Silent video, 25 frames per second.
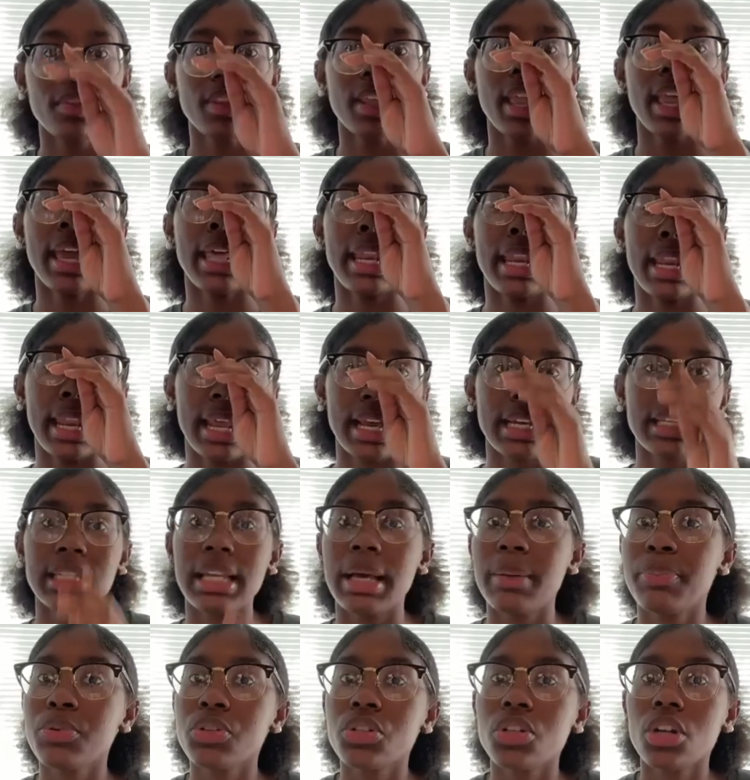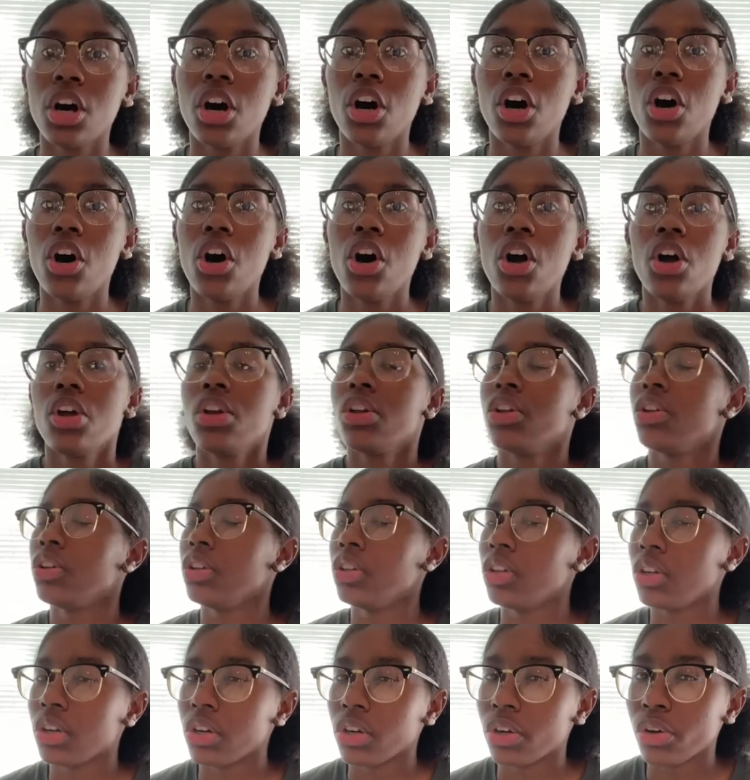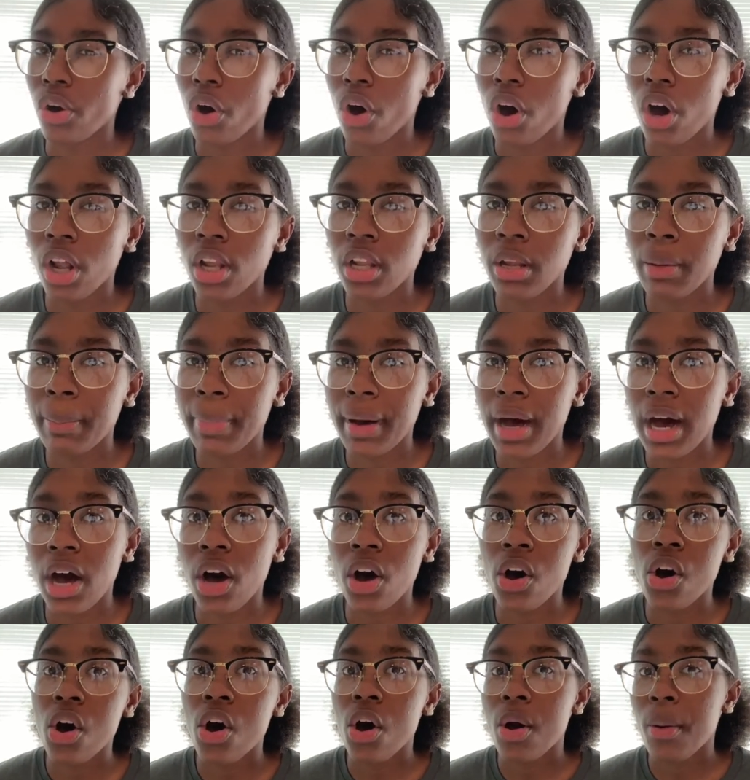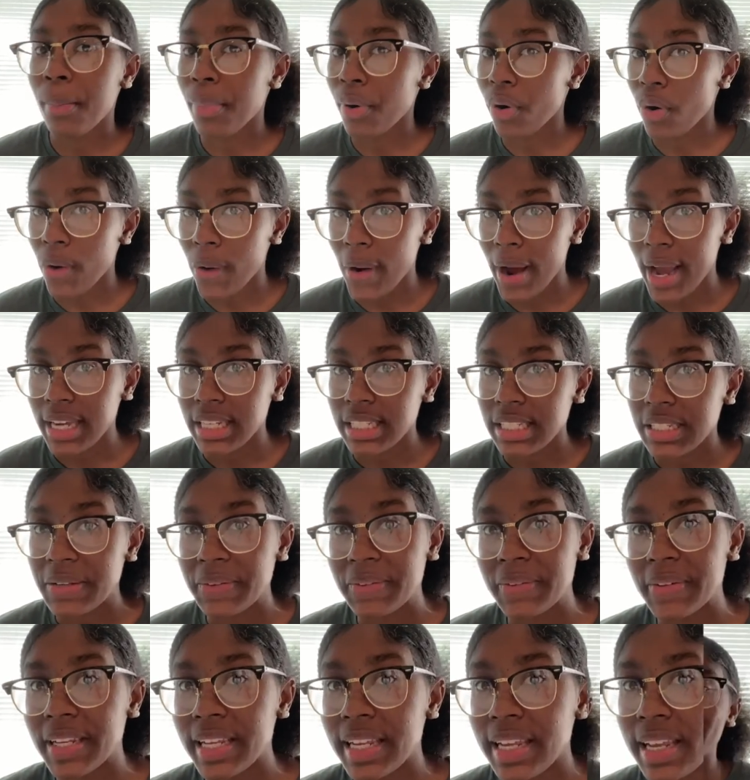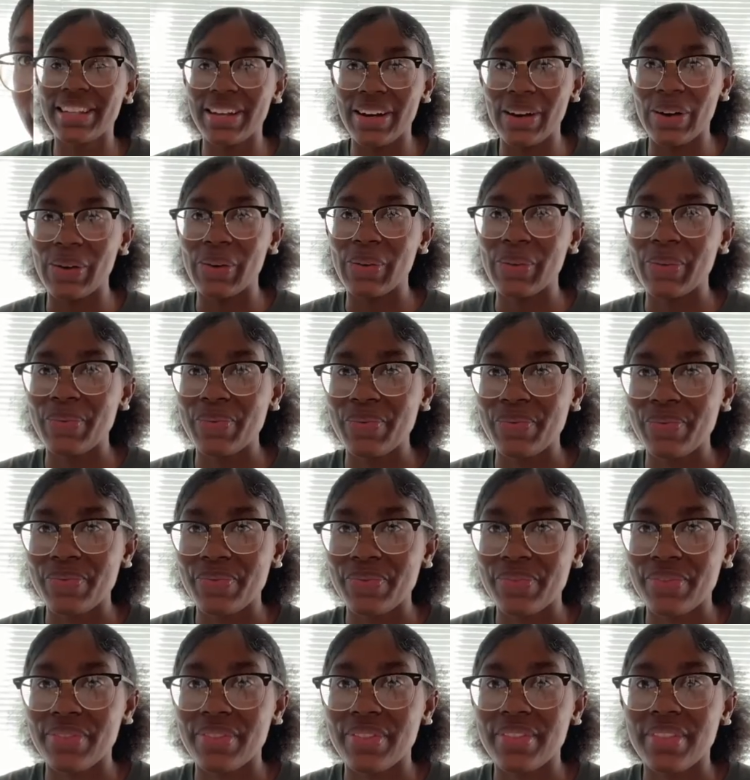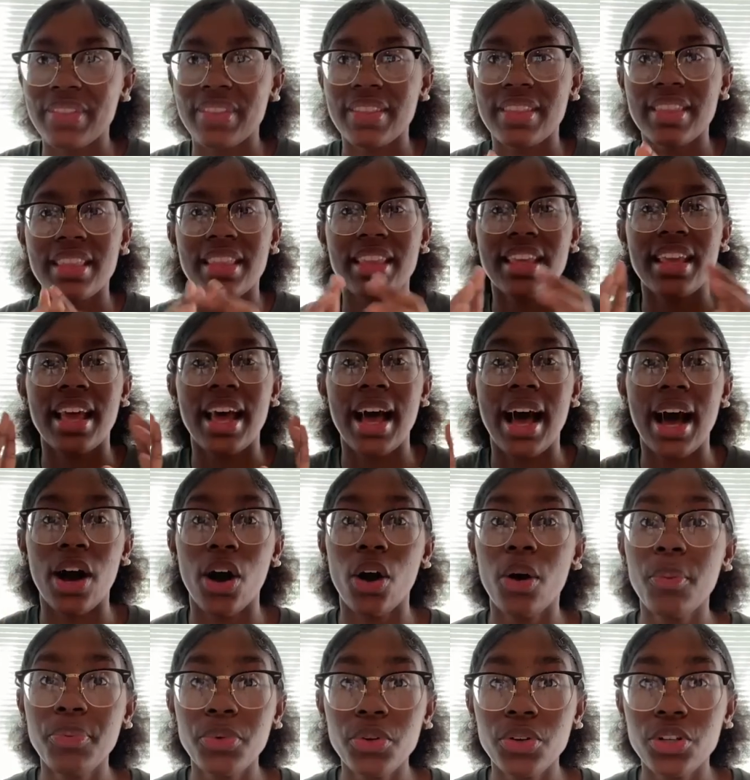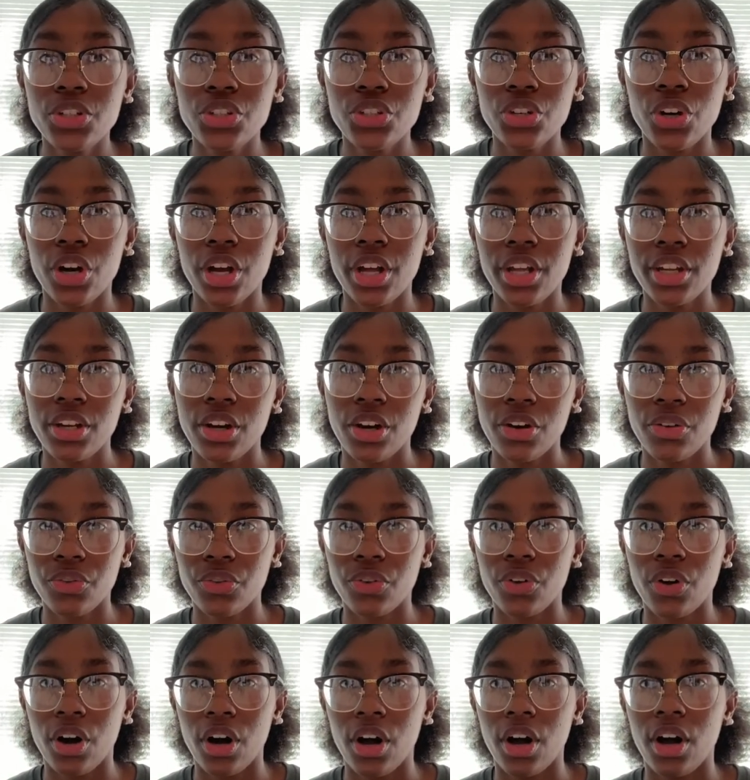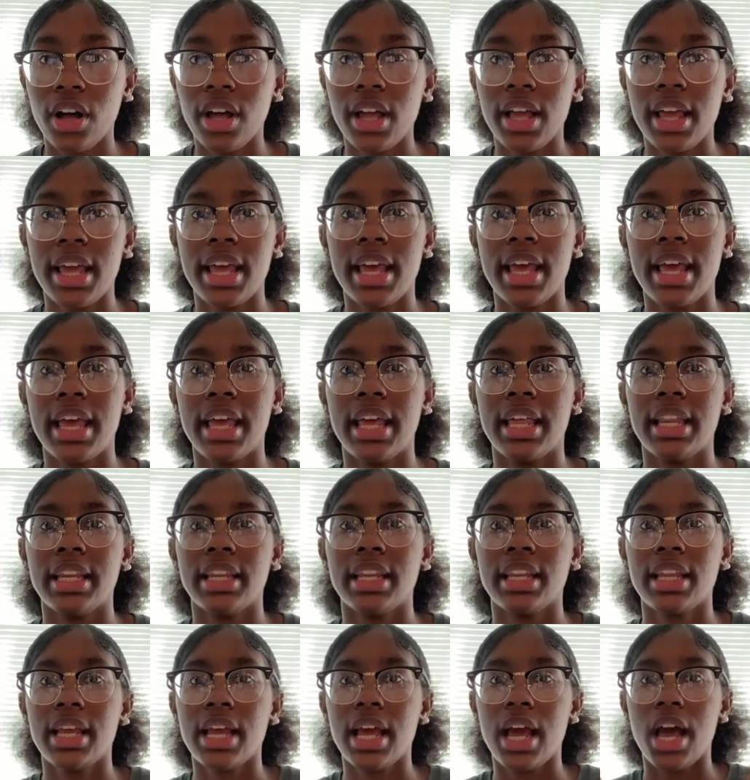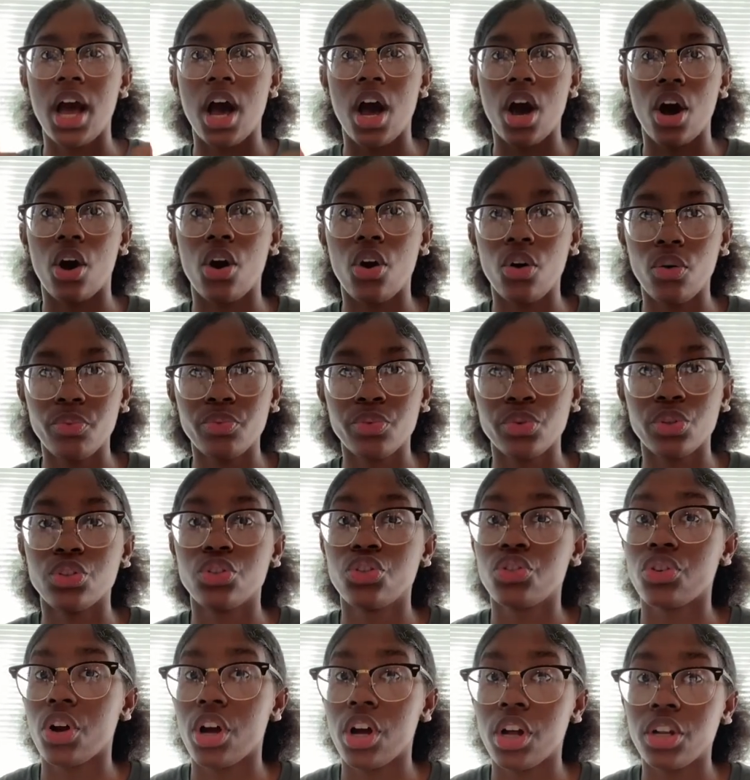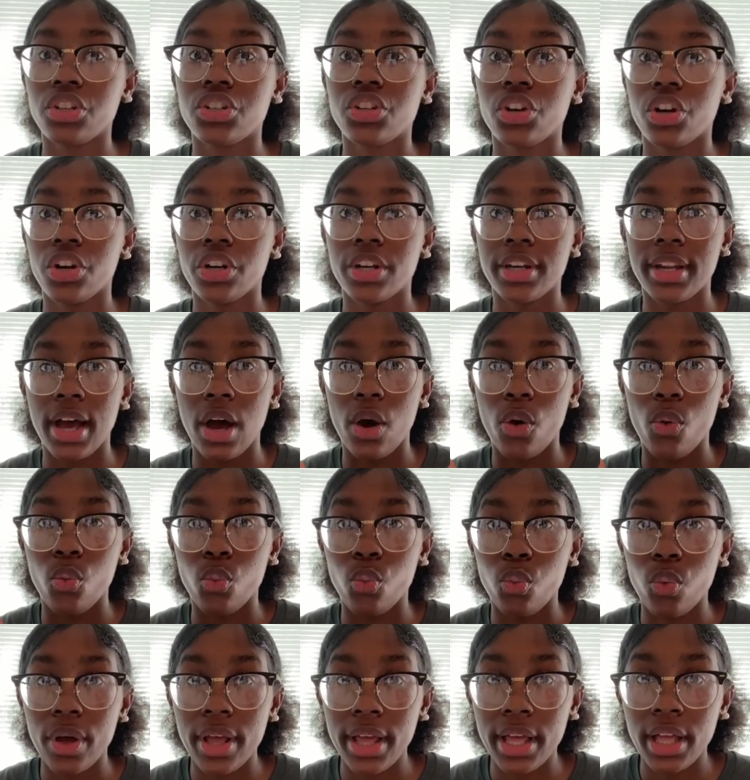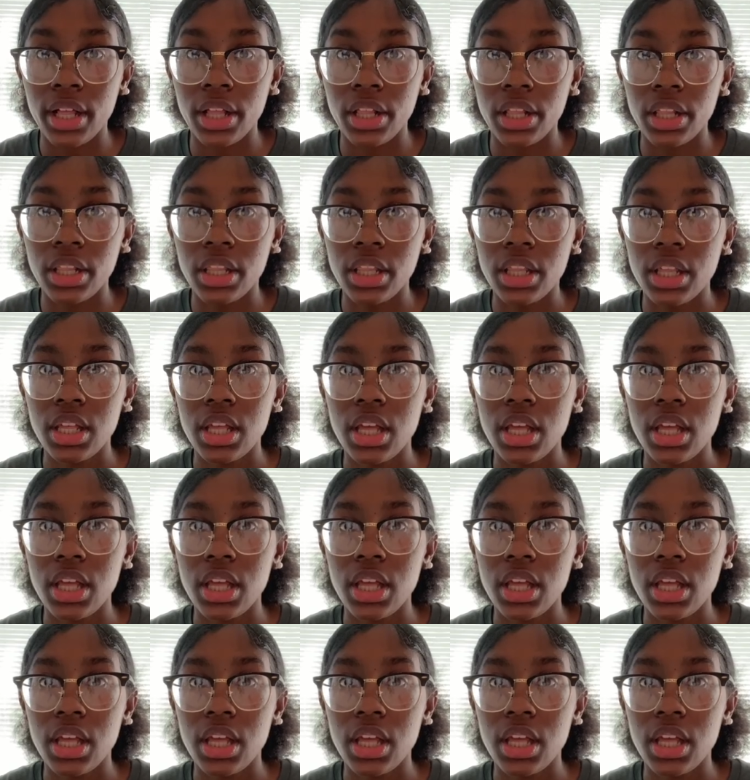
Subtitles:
In the next episode, you'll learn all about proactivity. So, I hope you enjoyed overall, and I hope your drawing turned out well.